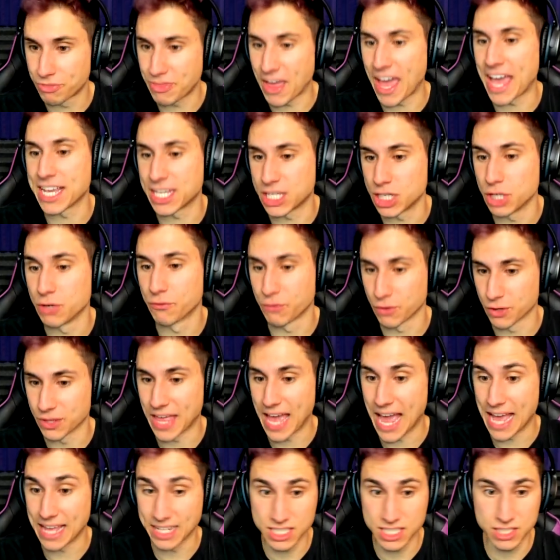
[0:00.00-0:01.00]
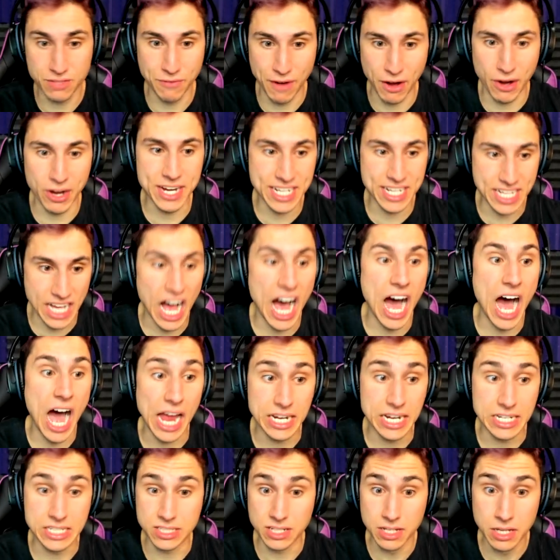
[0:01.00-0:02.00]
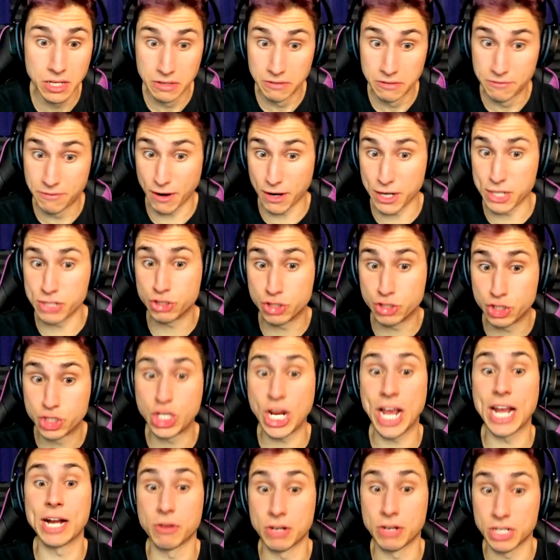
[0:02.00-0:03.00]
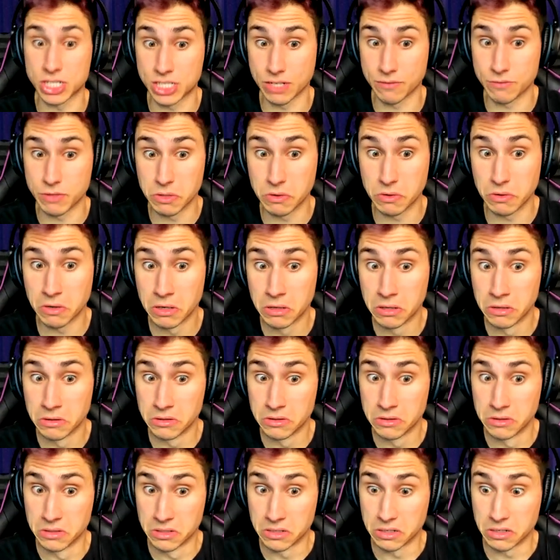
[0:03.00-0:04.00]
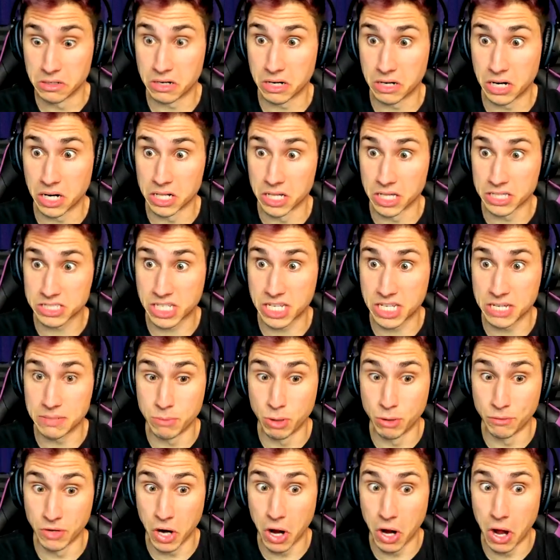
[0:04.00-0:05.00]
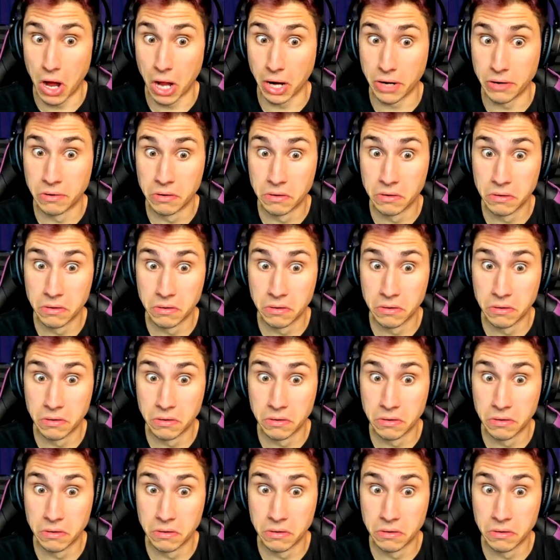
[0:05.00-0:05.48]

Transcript: Thank you for that. It's very kind. Very generous of you. Alright, let's keep moving on.